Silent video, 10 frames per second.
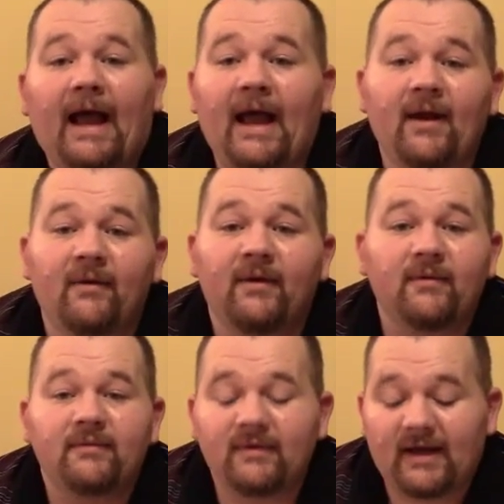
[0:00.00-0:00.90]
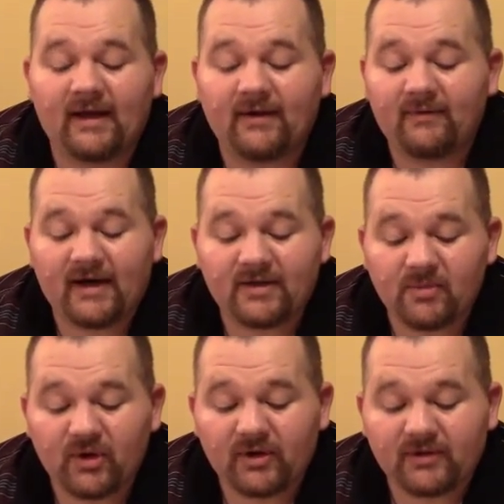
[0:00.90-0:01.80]
I don't know. I didn't write the
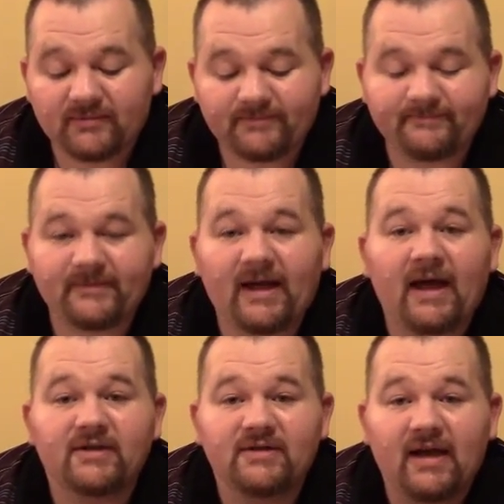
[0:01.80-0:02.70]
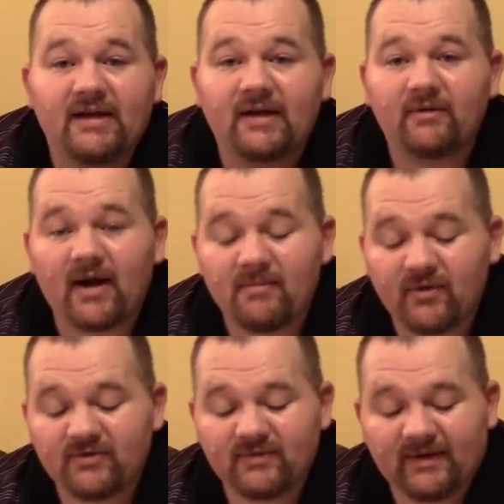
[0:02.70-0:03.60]
book. Actually, I did write
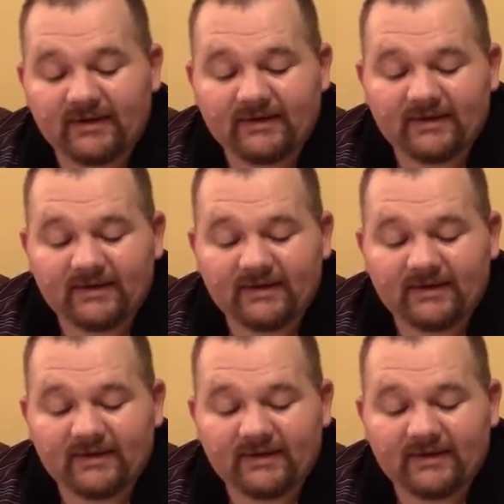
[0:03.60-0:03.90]
most of it.